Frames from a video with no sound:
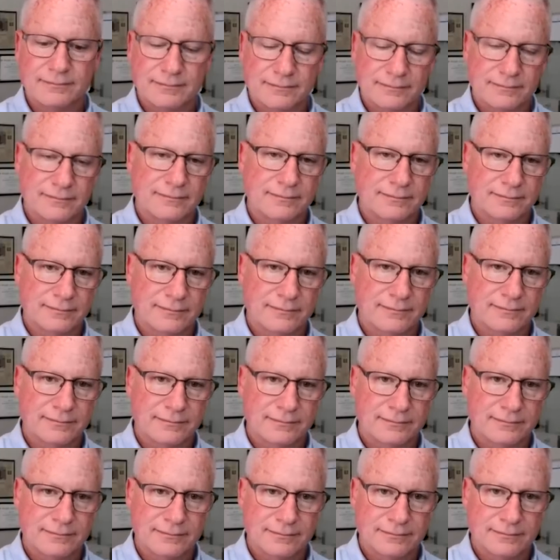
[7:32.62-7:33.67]

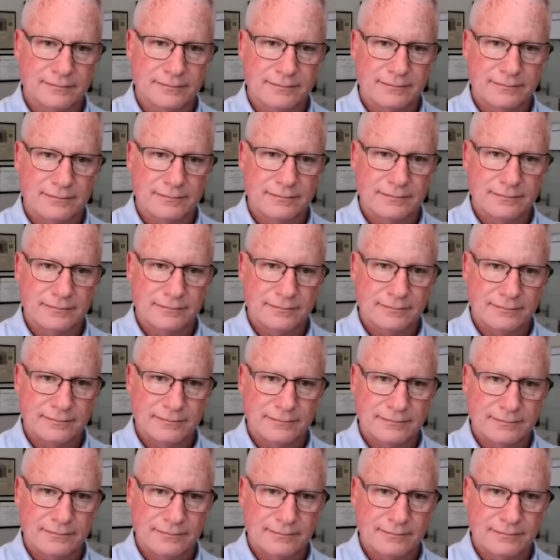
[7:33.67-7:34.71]

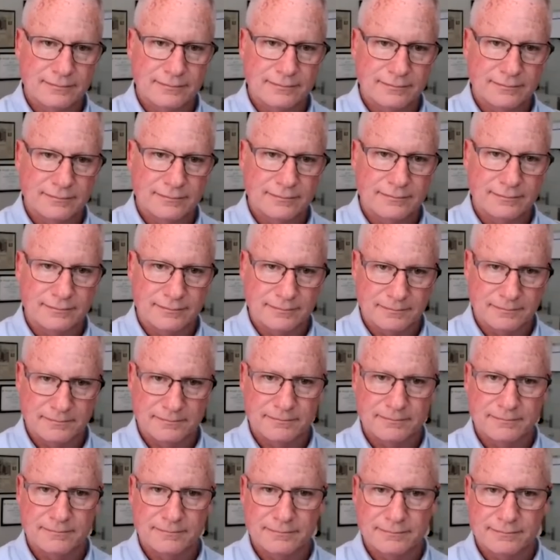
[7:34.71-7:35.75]

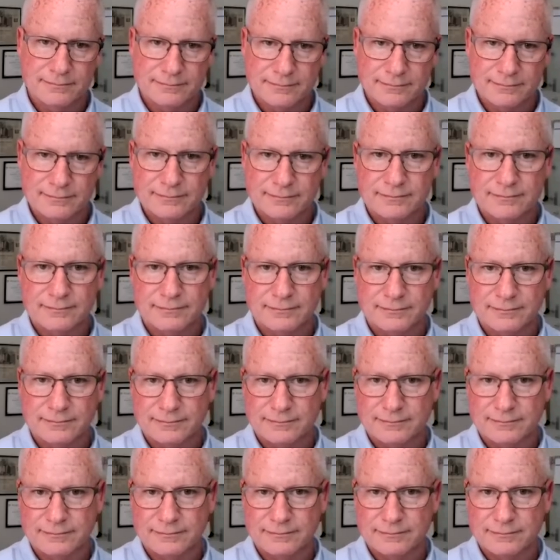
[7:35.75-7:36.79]

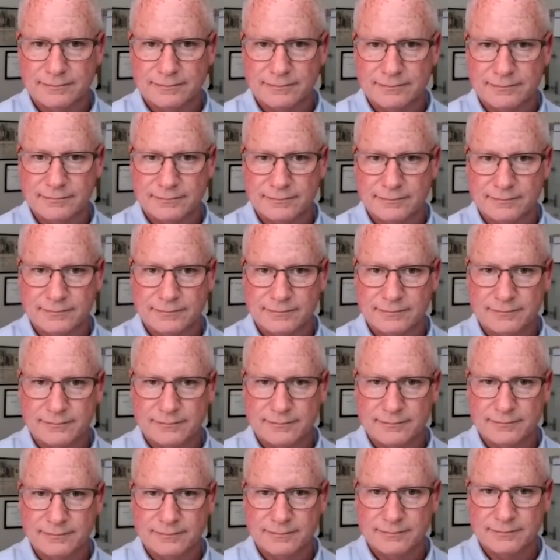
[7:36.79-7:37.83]

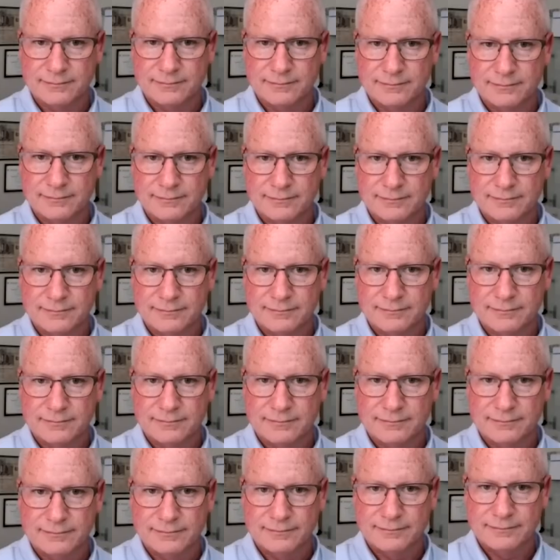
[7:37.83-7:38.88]

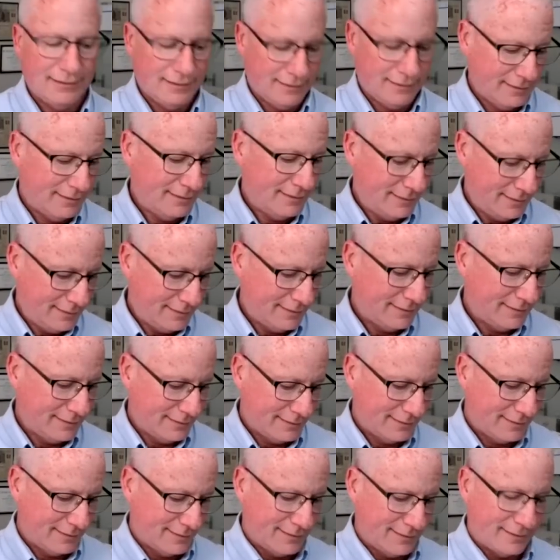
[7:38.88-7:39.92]

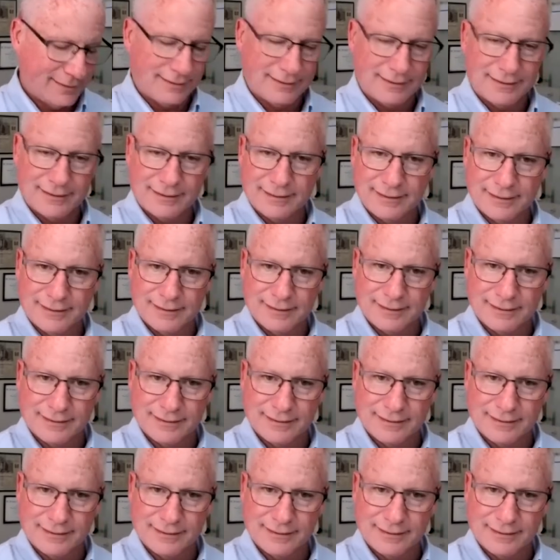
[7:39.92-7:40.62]
This person isn't speaking.